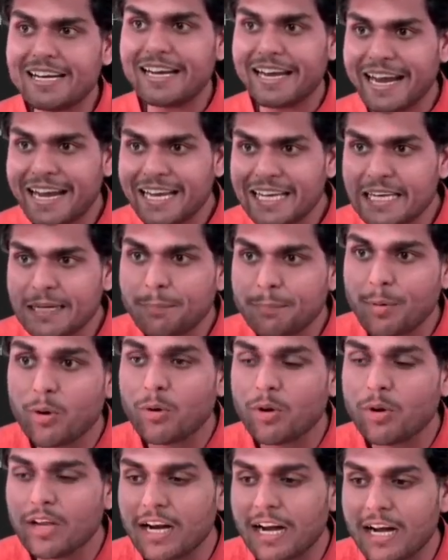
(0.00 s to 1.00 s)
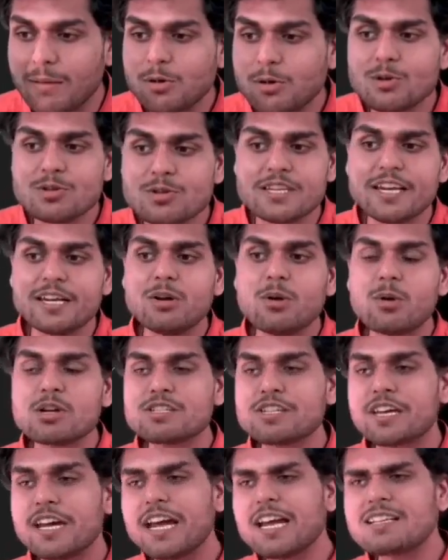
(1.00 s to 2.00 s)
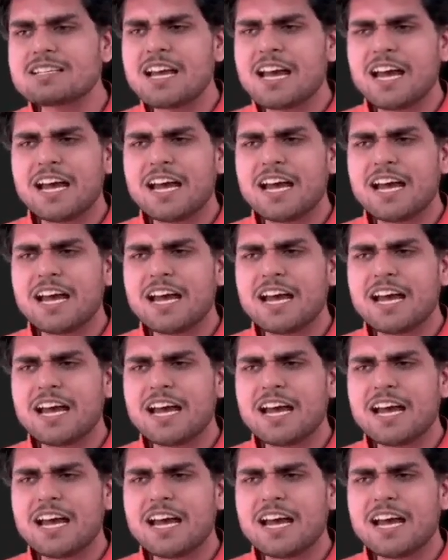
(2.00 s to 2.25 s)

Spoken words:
any program using Node.js,